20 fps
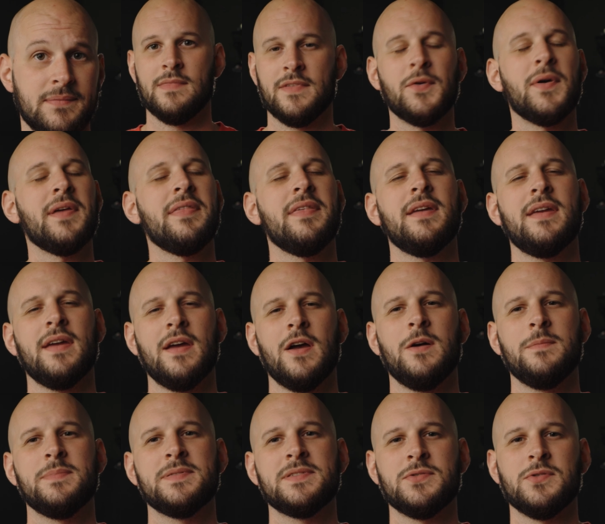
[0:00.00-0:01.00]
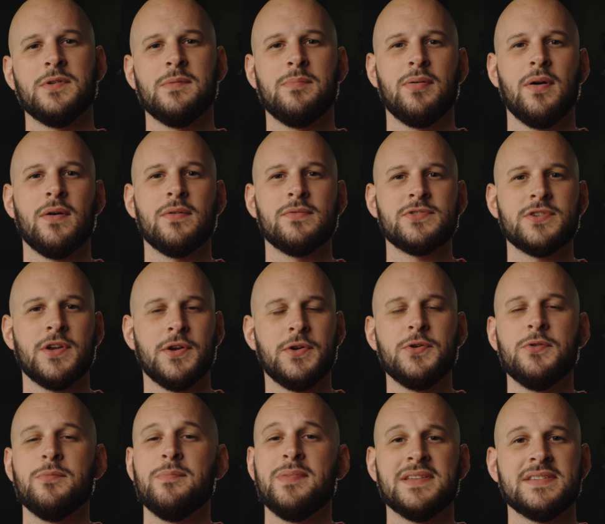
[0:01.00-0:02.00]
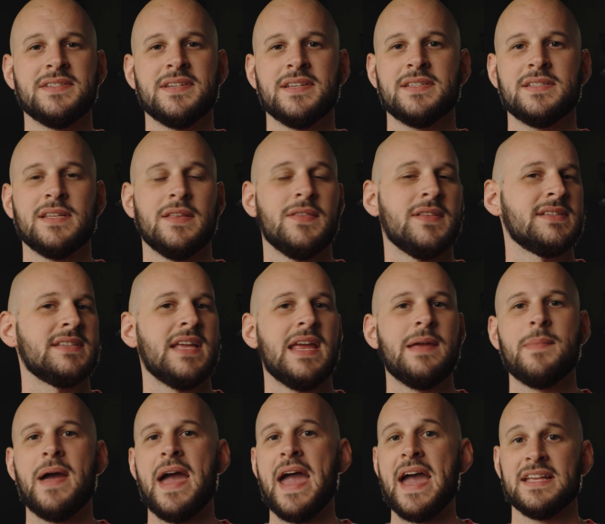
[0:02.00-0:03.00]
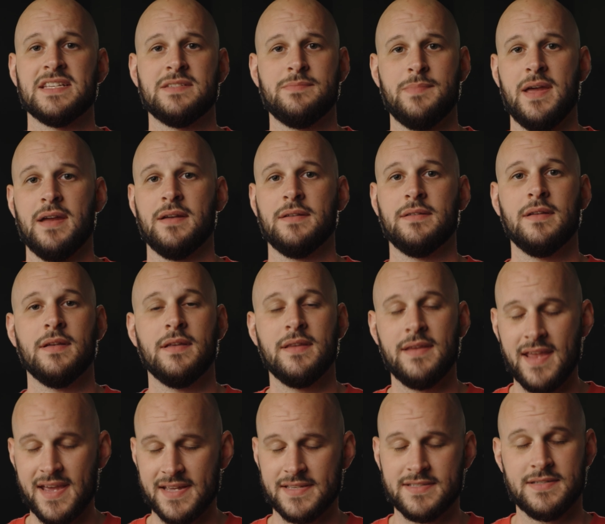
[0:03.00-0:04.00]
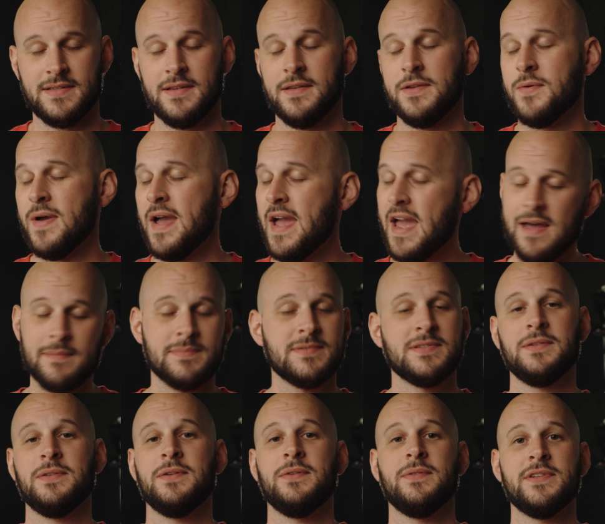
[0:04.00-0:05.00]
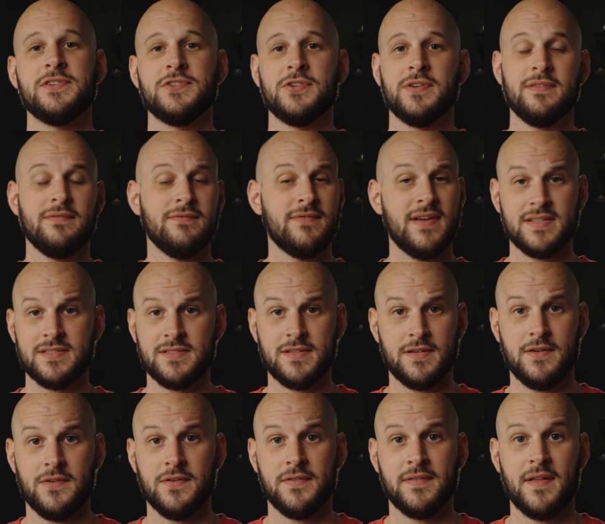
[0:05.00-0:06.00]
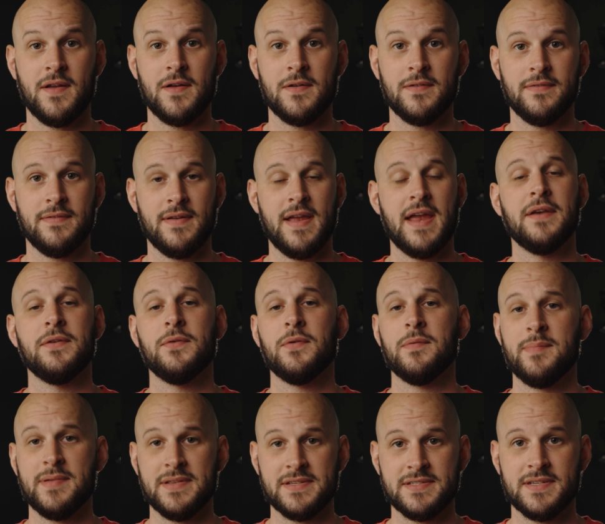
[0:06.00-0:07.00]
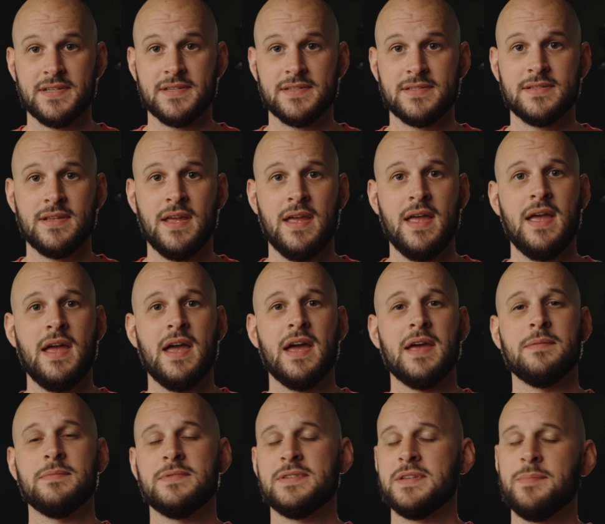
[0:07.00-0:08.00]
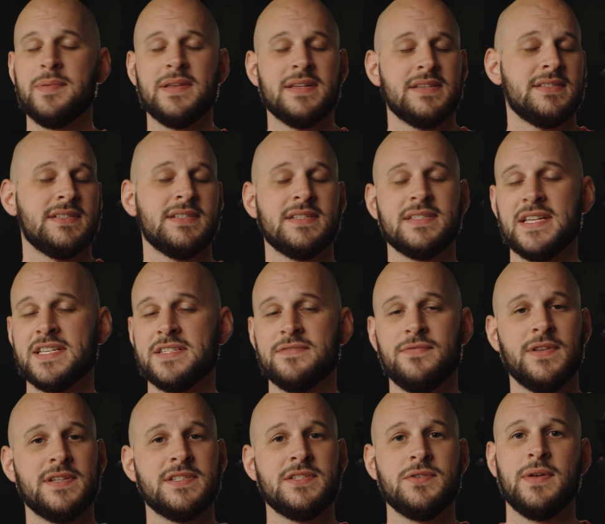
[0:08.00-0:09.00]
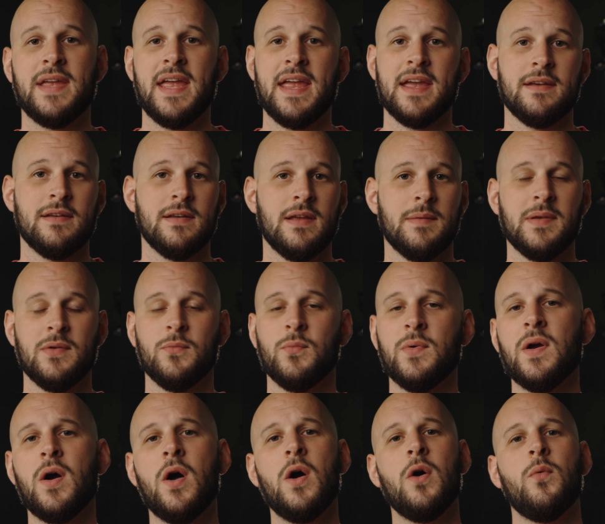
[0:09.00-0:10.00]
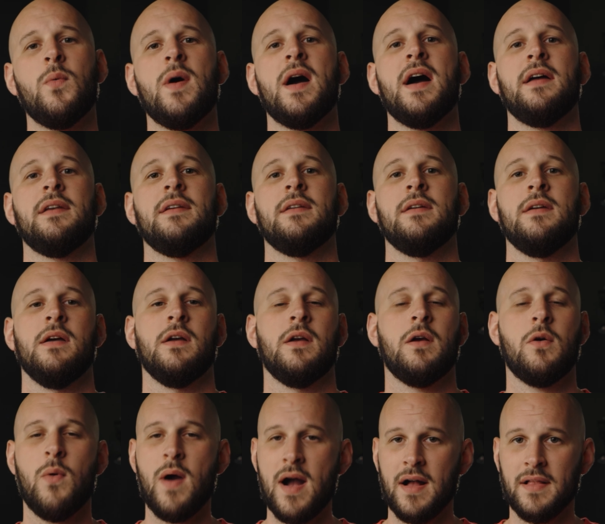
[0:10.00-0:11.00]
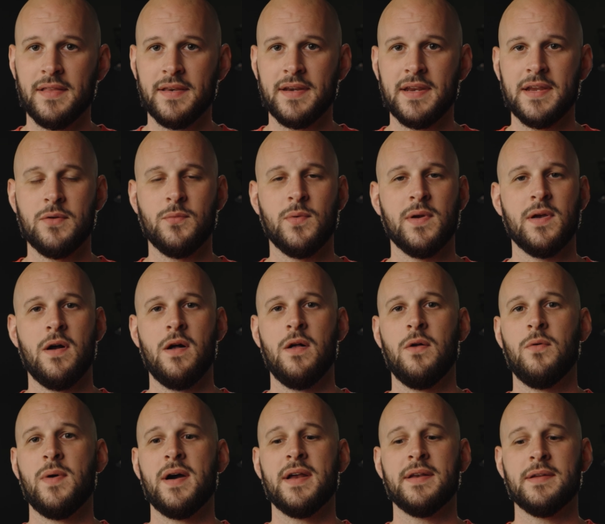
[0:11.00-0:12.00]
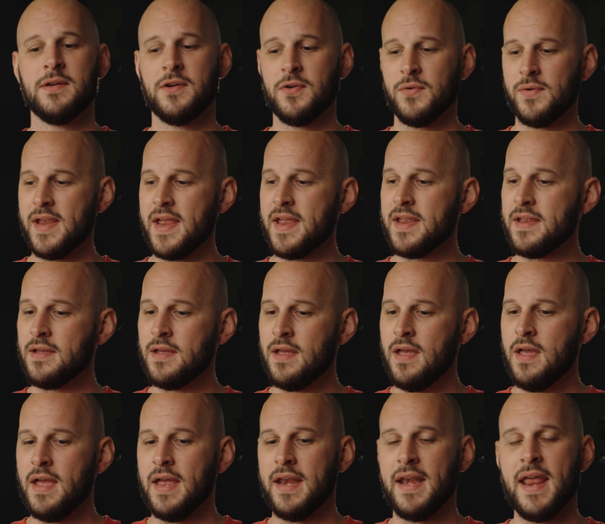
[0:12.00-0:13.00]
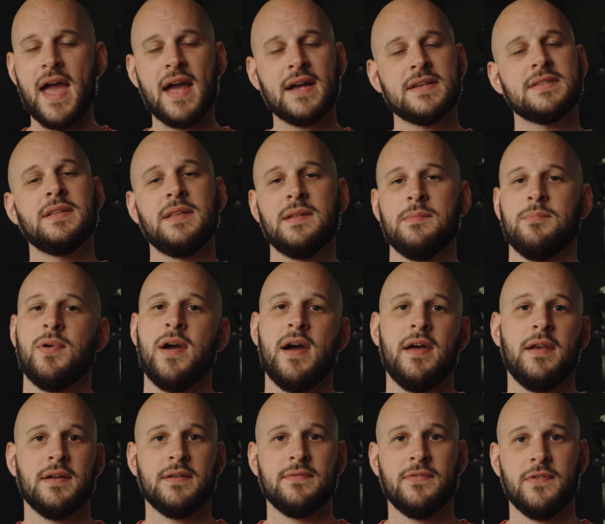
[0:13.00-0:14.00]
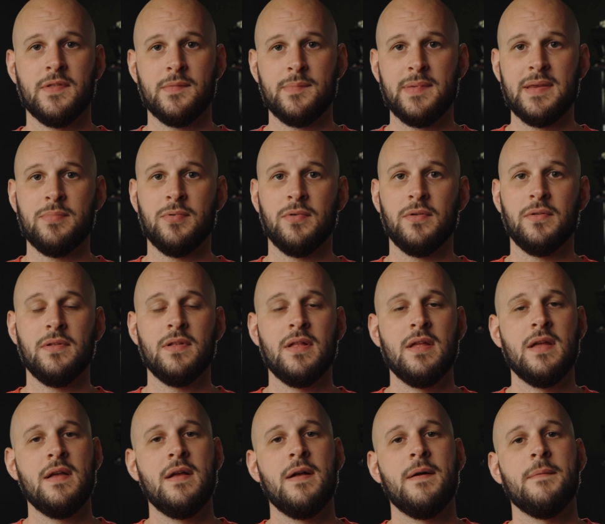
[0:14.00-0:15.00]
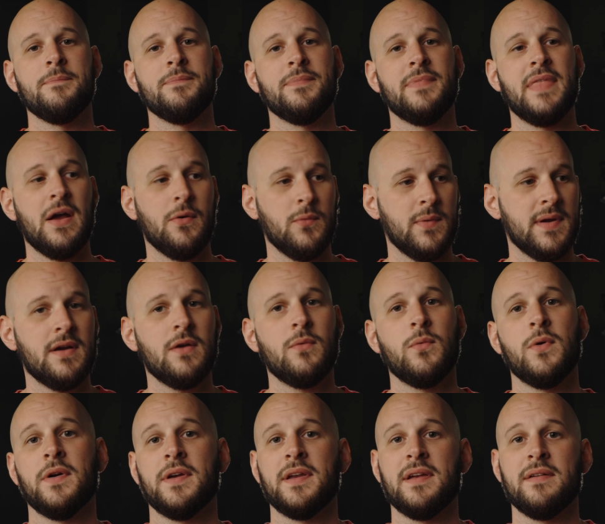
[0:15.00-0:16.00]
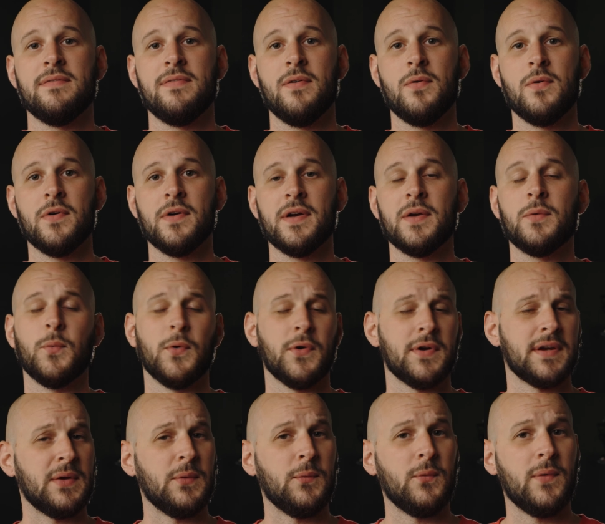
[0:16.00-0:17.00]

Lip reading: So I think it helps to approach a new business in the same aspect. Yes, you absolutely should invest in yourself and your business and to be as successful as you can. I mean, we all want quality. We all want to create an excellent product for the people that we are working for and working